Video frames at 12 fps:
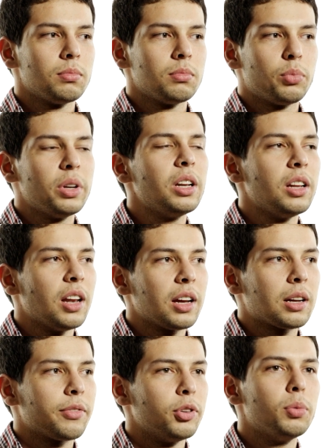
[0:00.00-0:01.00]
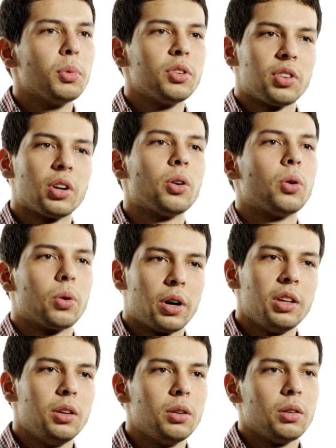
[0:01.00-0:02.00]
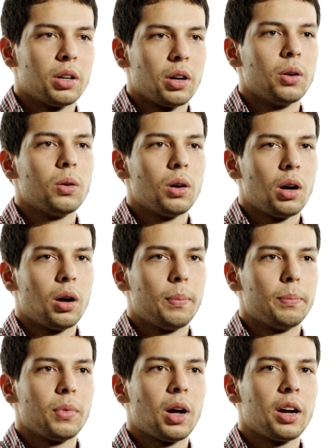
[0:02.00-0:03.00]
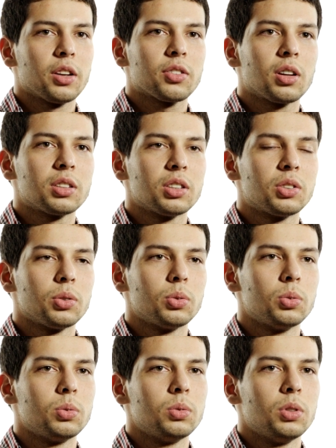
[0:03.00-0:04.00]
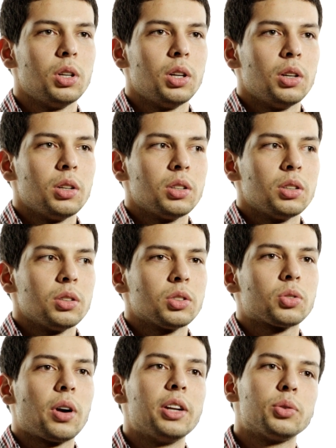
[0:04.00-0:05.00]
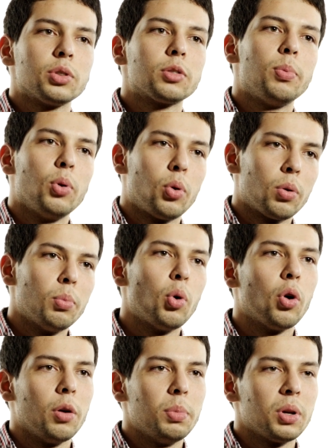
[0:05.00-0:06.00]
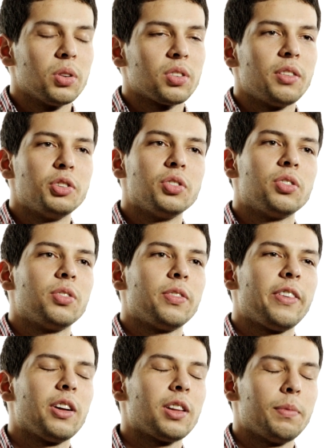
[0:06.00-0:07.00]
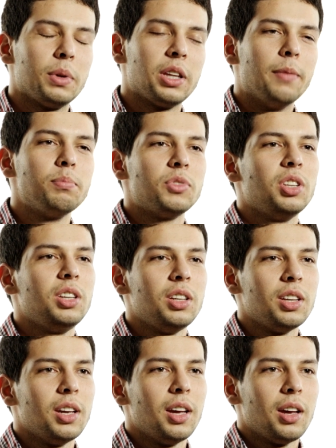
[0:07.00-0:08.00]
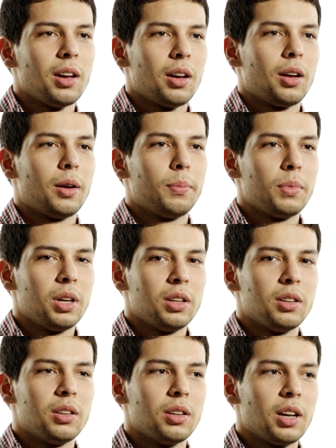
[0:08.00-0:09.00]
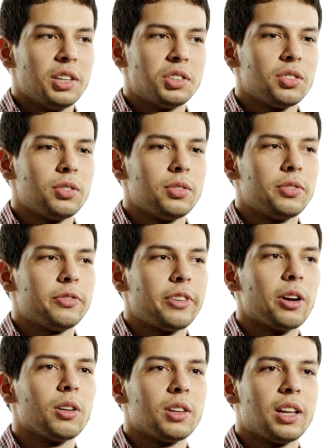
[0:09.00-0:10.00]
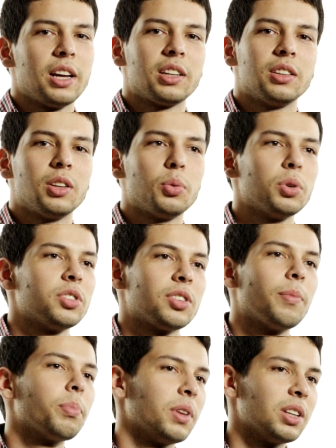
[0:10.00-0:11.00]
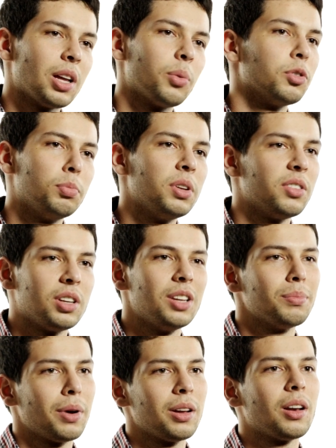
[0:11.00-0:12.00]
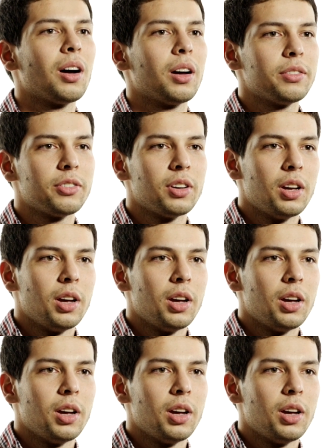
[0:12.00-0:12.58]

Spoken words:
Really like a few months ago or a year ago, I started to trying to explore more because I just felt a bit empty, and I just felt like there was something that was missing in my life.